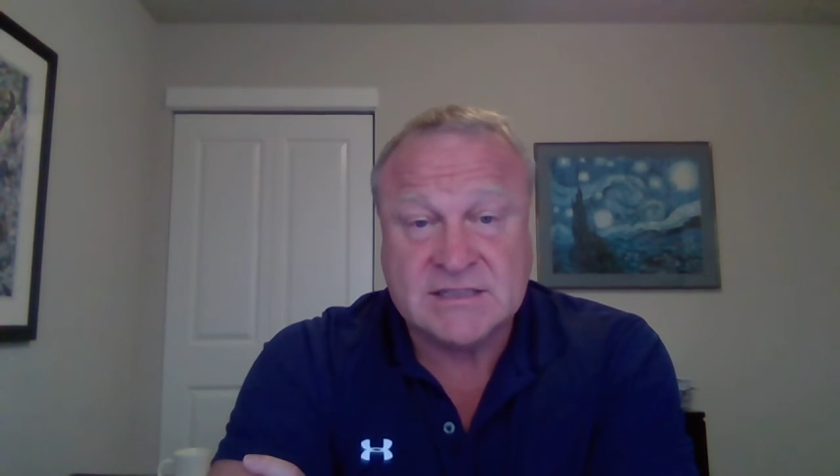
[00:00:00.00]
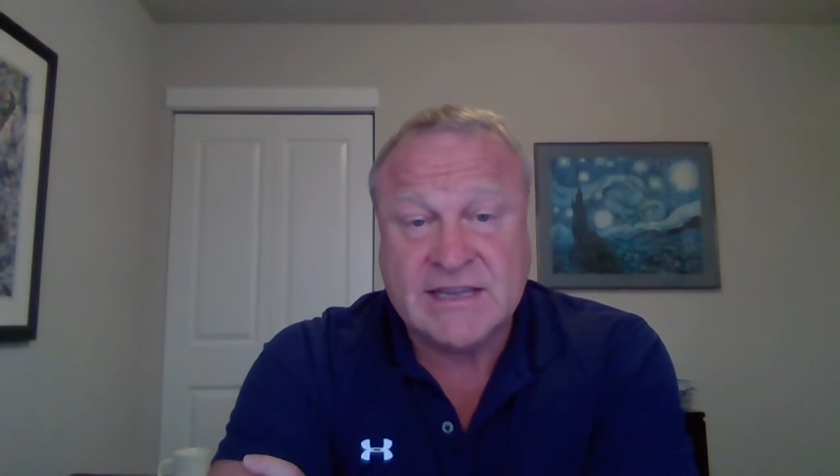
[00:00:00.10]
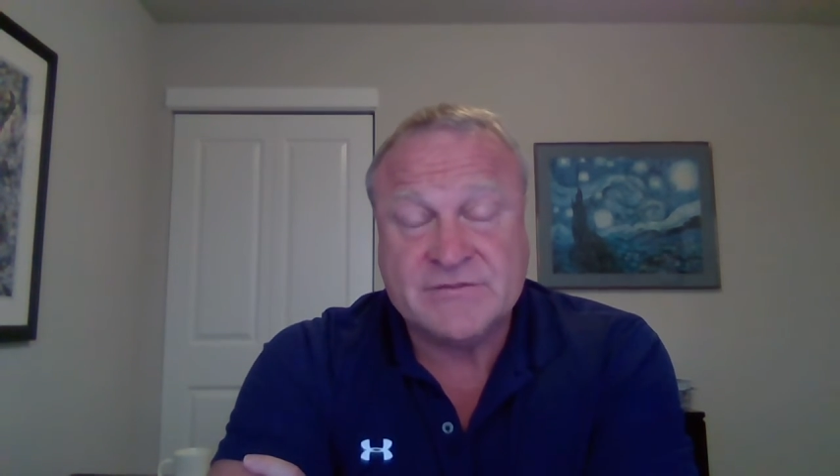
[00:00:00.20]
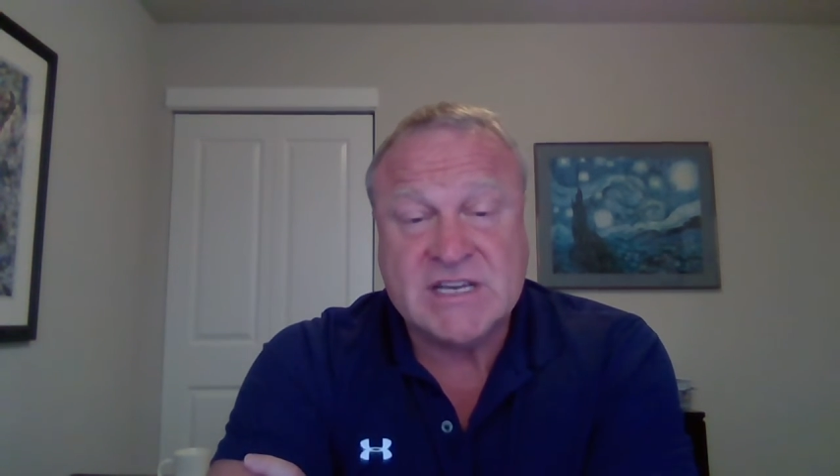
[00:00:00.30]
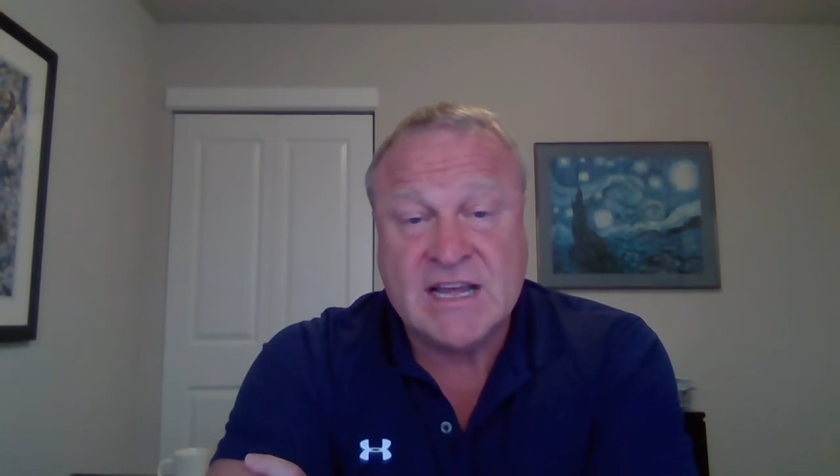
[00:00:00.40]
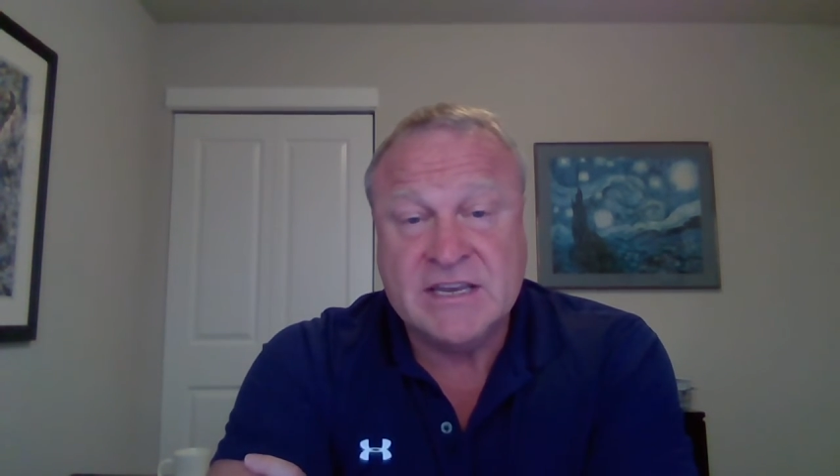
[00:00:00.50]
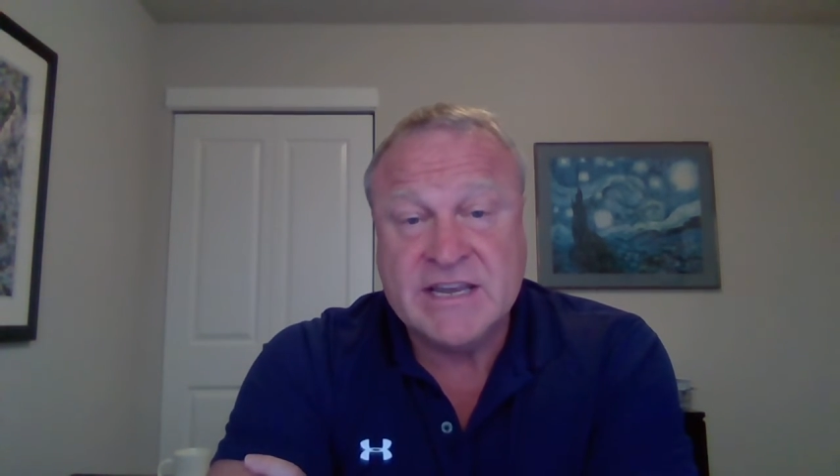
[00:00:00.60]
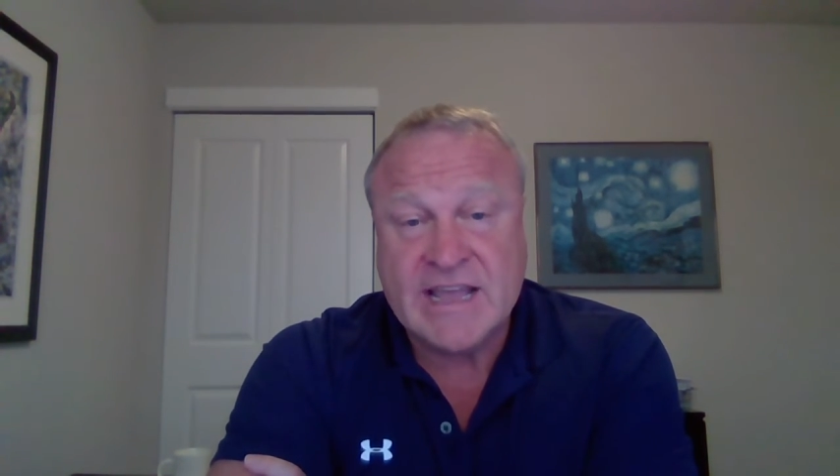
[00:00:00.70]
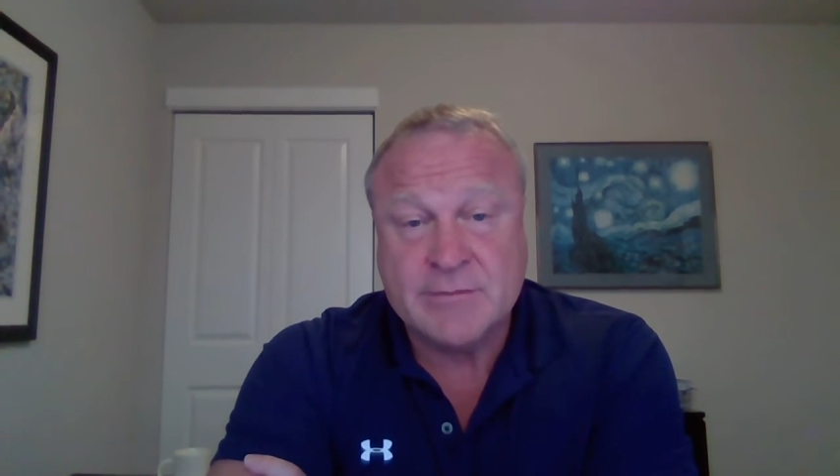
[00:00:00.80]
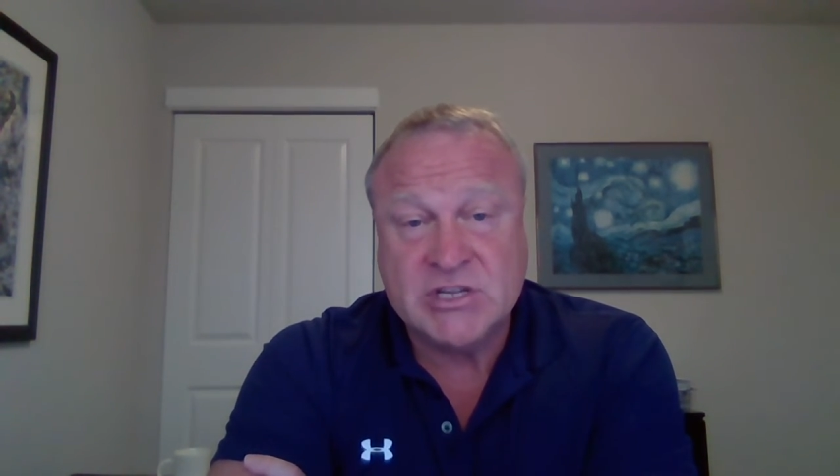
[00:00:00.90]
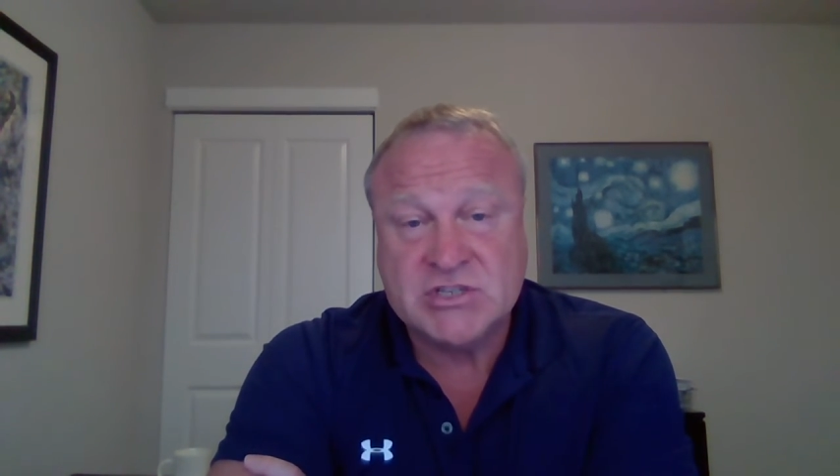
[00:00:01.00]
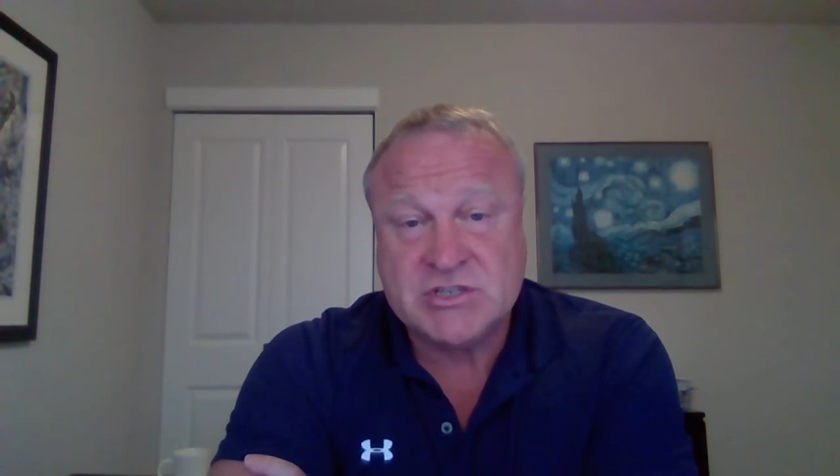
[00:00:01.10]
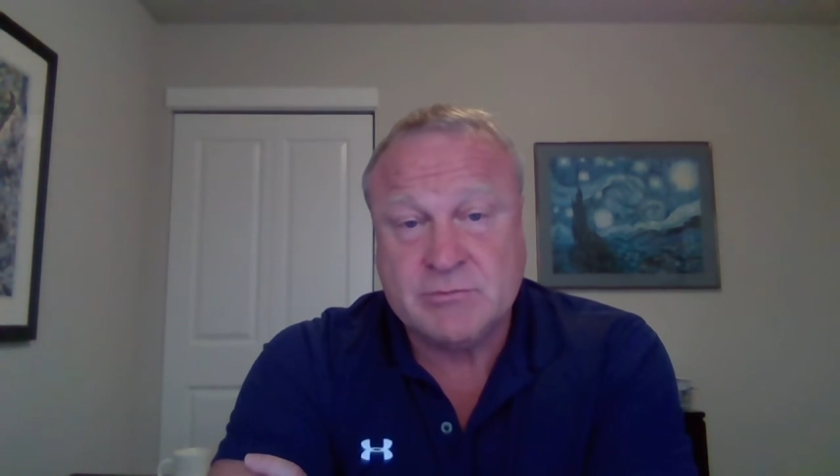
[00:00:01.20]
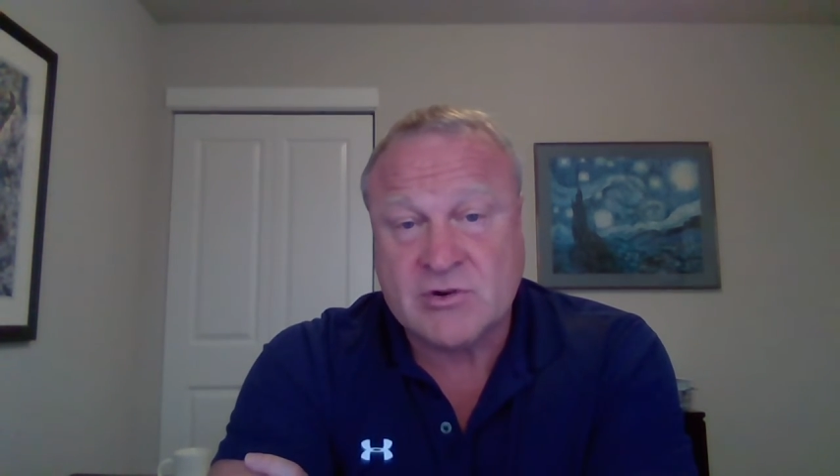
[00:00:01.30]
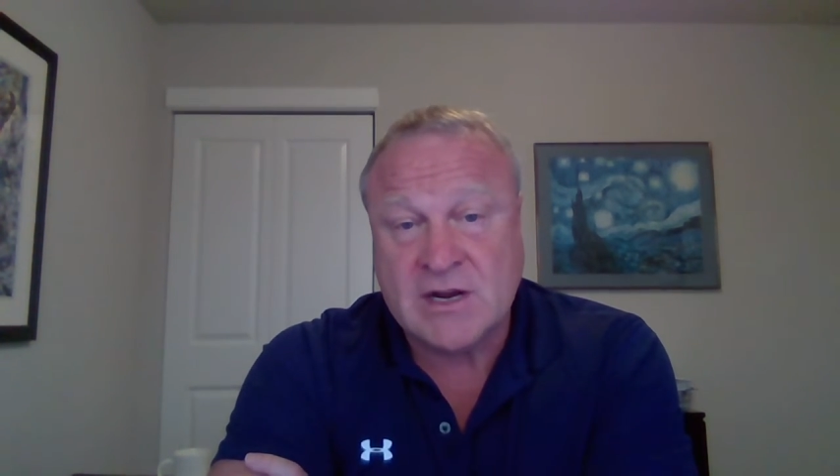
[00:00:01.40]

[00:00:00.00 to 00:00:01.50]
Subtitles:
left undamaged